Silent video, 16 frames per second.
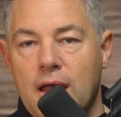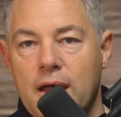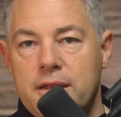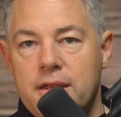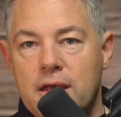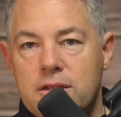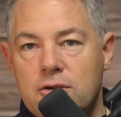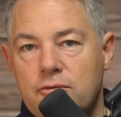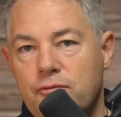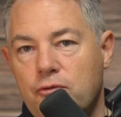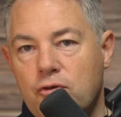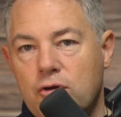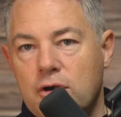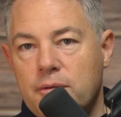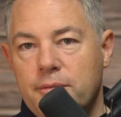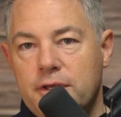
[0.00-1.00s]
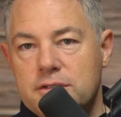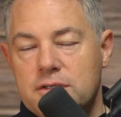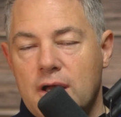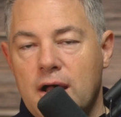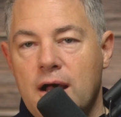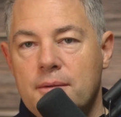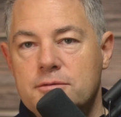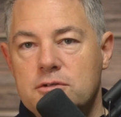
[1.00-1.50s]
Another form is
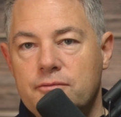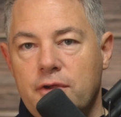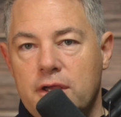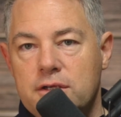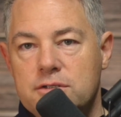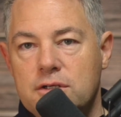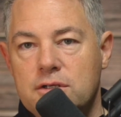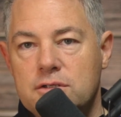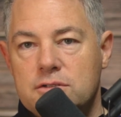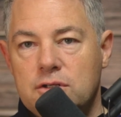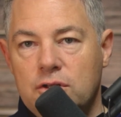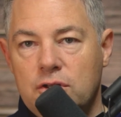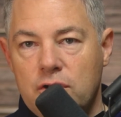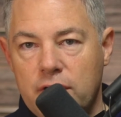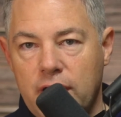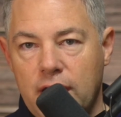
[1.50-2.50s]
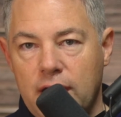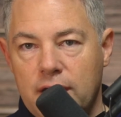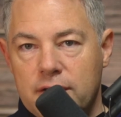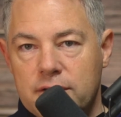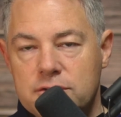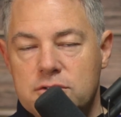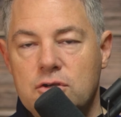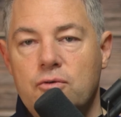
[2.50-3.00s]
observation, is
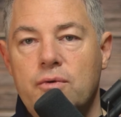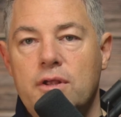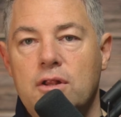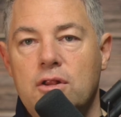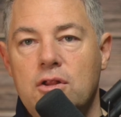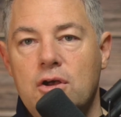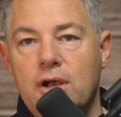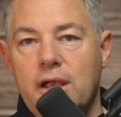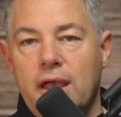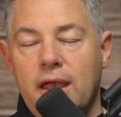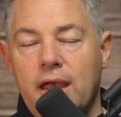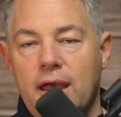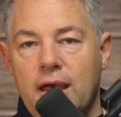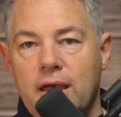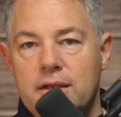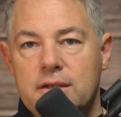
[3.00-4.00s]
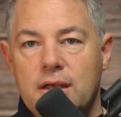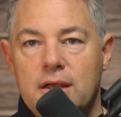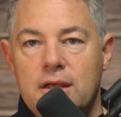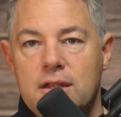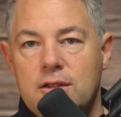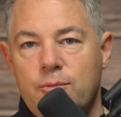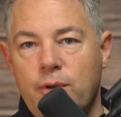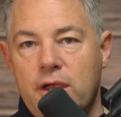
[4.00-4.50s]
looking. So we look at
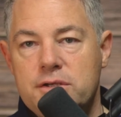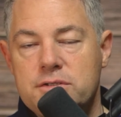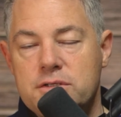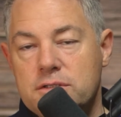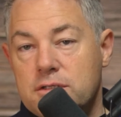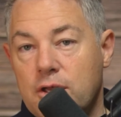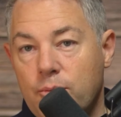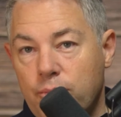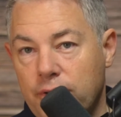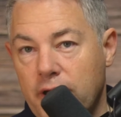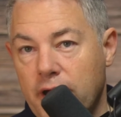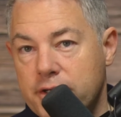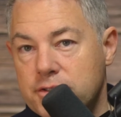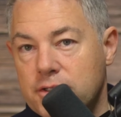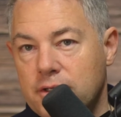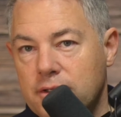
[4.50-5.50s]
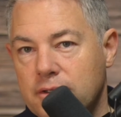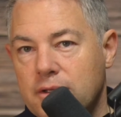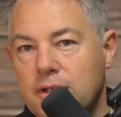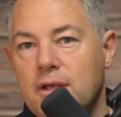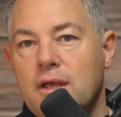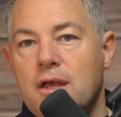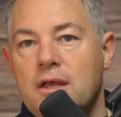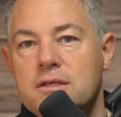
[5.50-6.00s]
the patient's complexion.
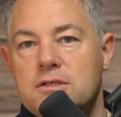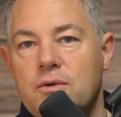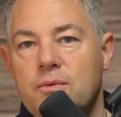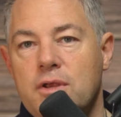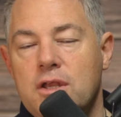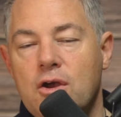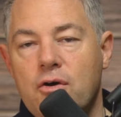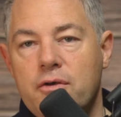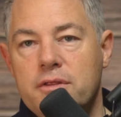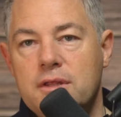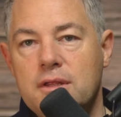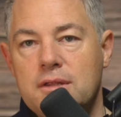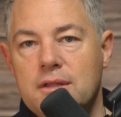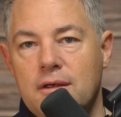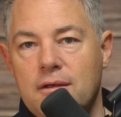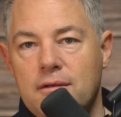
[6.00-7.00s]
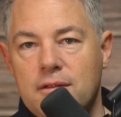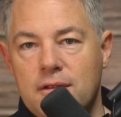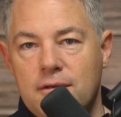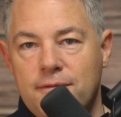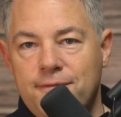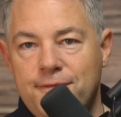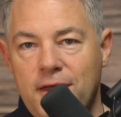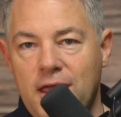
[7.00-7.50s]
So we know that
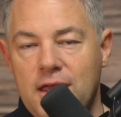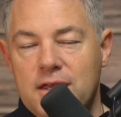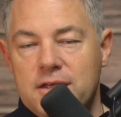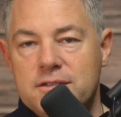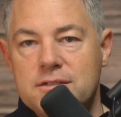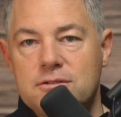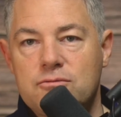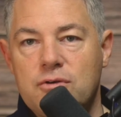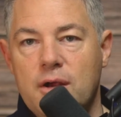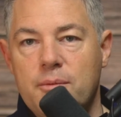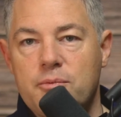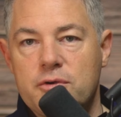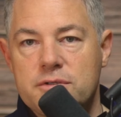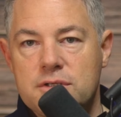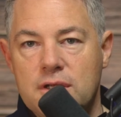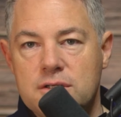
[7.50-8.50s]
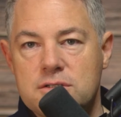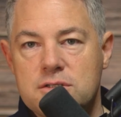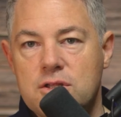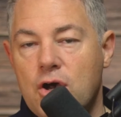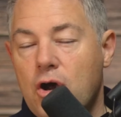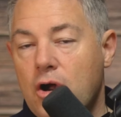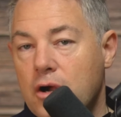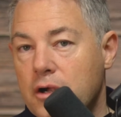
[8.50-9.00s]
the face represents
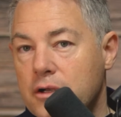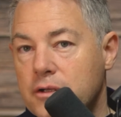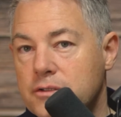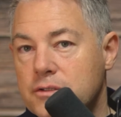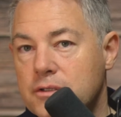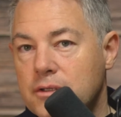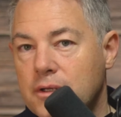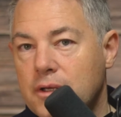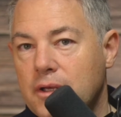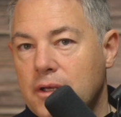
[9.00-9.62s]
the heart.